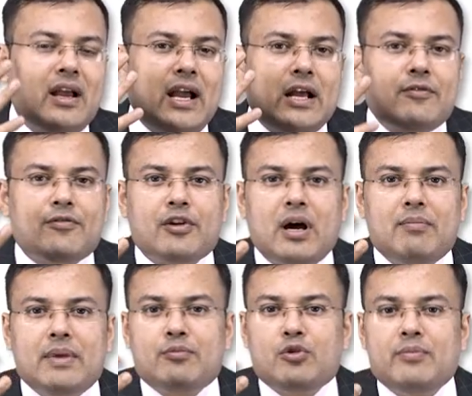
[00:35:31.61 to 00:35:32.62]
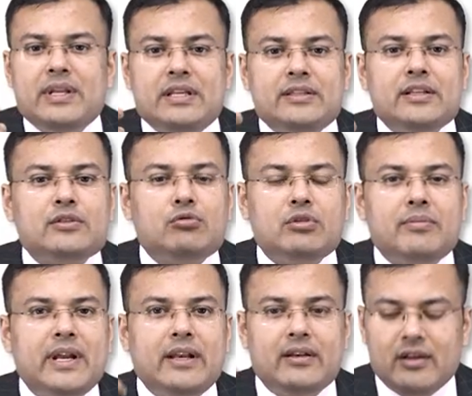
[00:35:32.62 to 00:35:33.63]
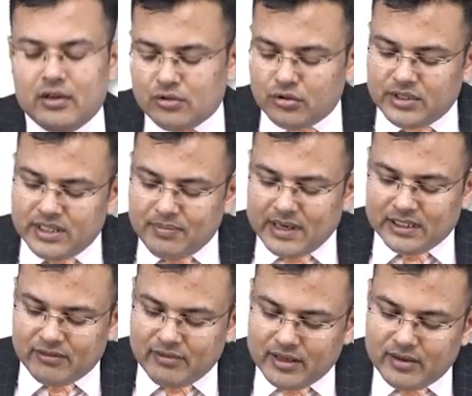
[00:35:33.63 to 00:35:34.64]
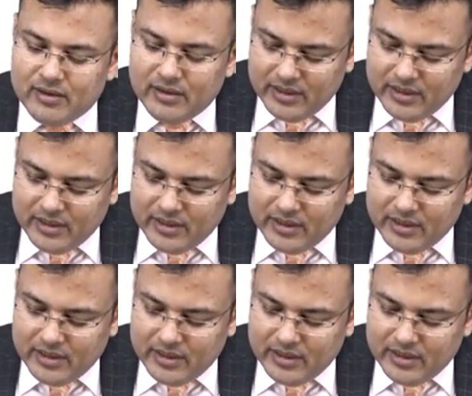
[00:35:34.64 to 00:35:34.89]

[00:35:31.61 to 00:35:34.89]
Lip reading: and from leptomeninges to the brain. So see the pathway.